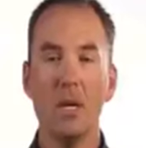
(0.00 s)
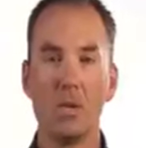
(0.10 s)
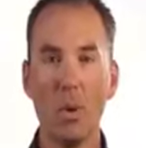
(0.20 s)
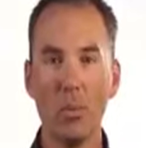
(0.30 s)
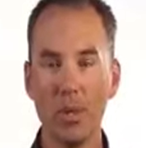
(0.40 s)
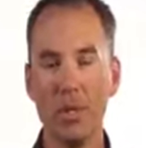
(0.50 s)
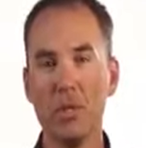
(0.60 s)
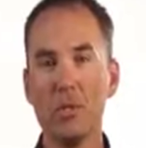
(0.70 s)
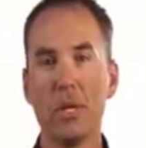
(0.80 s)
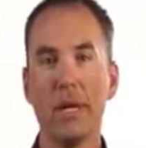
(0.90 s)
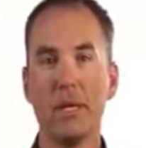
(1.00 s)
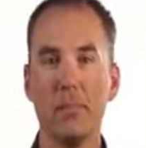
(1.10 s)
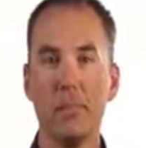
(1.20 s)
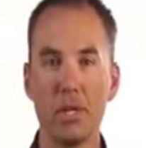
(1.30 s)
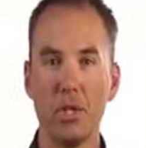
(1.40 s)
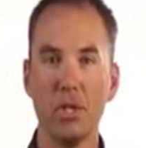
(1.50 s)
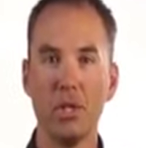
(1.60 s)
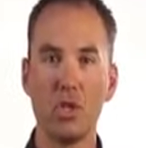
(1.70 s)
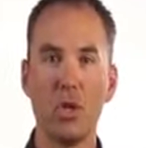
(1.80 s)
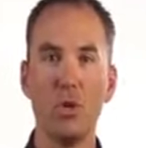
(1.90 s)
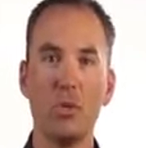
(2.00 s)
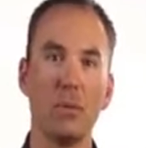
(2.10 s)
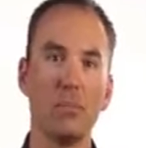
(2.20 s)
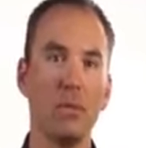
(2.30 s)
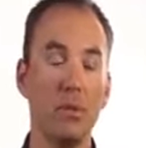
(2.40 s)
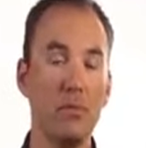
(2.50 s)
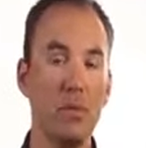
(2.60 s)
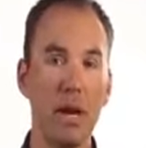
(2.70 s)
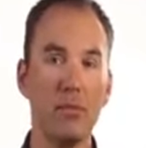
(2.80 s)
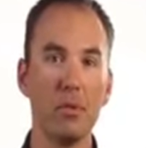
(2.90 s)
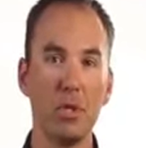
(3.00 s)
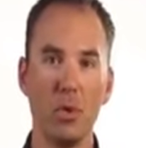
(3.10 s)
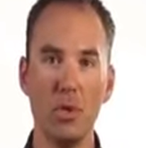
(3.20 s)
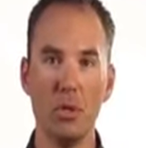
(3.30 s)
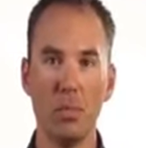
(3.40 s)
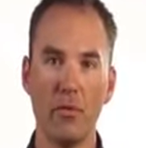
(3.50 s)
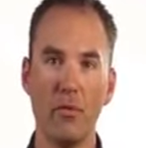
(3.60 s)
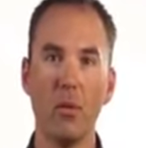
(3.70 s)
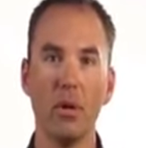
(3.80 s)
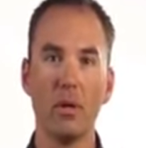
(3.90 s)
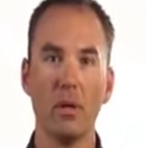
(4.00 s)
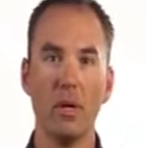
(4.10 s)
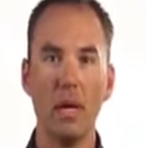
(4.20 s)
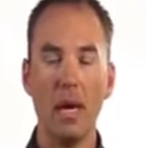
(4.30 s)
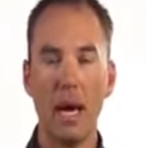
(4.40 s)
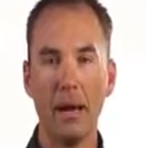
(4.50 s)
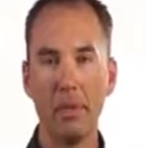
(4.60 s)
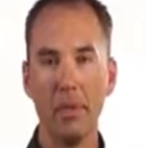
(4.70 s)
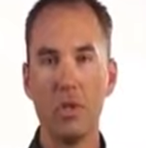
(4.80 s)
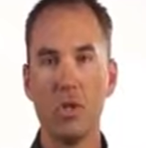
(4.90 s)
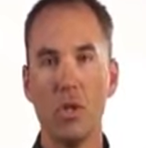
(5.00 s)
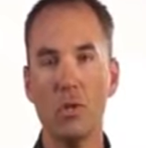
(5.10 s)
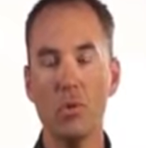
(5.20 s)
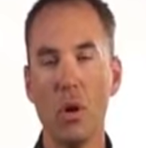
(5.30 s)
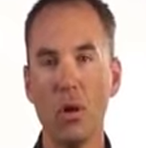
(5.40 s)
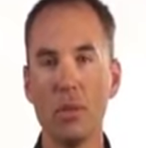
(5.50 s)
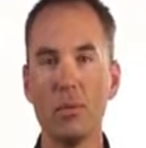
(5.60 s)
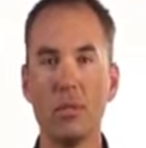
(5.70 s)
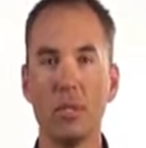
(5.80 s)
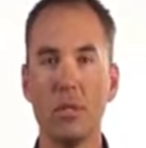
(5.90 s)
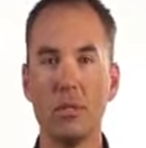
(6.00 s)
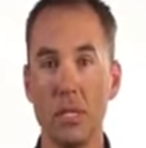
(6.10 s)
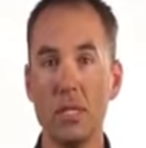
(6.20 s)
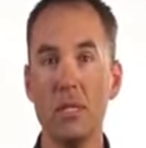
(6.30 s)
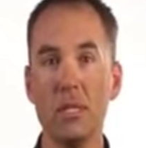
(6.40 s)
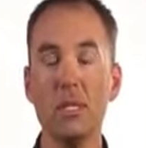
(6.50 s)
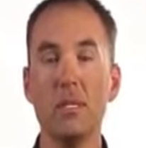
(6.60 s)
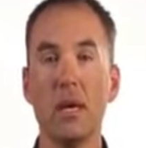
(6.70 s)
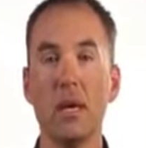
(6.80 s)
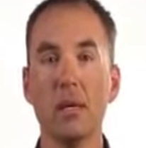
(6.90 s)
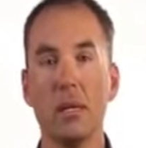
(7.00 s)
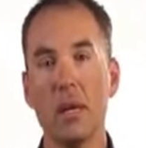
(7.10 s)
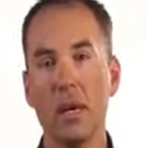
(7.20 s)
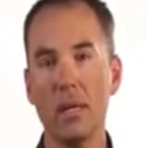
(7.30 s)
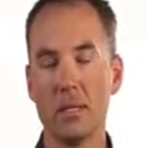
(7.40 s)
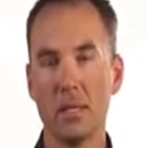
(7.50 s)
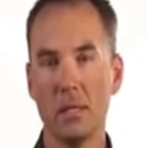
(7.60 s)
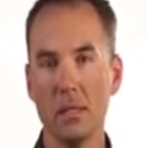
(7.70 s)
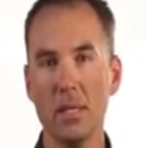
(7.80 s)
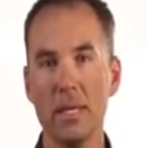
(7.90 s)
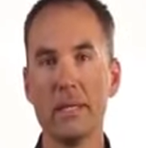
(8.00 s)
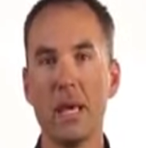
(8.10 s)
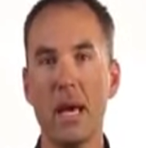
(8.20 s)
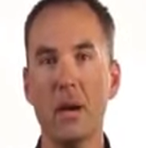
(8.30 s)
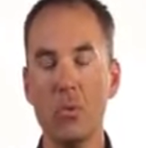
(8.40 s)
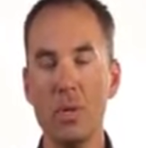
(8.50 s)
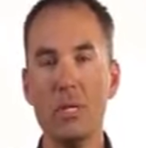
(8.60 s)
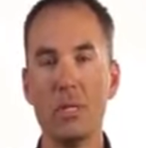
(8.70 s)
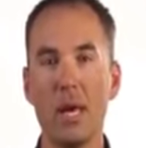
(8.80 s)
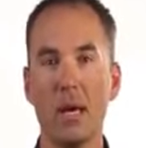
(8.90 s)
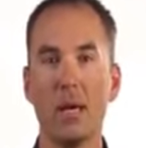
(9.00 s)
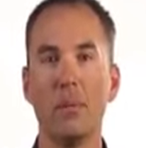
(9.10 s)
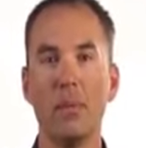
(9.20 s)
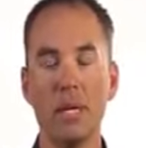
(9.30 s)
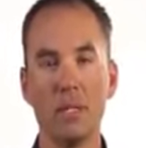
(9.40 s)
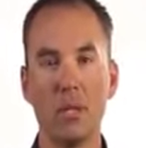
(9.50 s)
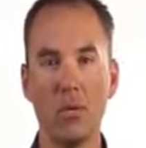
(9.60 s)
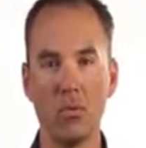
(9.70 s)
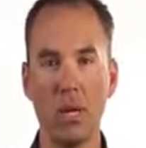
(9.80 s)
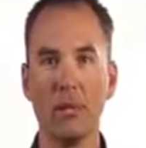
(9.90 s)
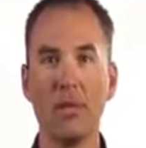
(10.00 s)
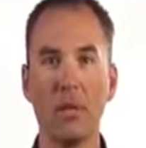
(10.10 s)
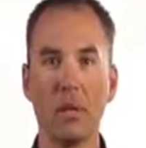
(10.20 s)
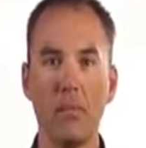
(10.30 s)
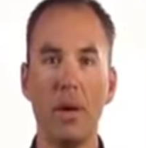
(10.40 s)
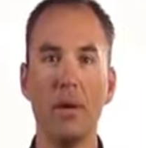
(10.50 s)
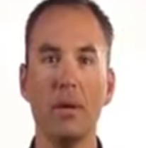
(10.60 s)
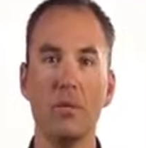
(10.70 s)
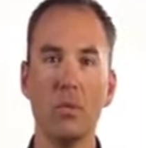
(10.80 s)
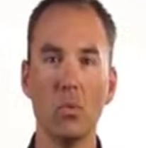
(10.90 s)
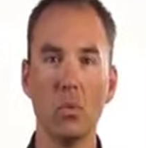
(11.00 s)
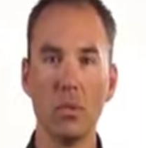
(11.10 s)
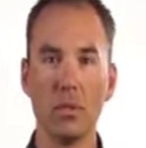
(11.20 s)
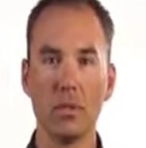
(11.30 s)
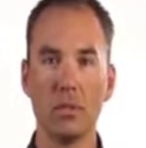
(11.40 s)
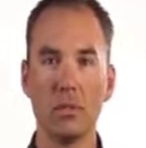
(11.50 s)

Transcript: So what we're going to do today is I'm actually going to show you something we've never shown you before. I'm going to show you all the results in detail, and it's going to list how we stack up against our relevant competitors in the world.